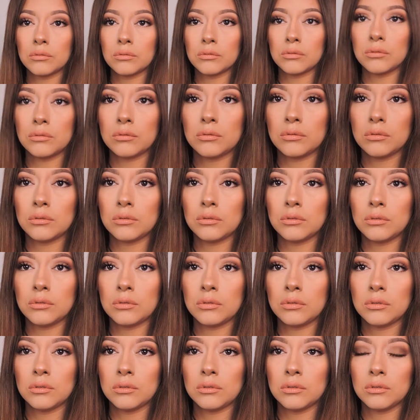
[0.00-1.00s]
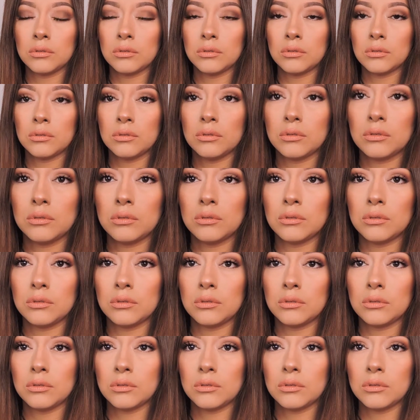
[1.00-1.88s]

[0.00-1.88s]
[no speech]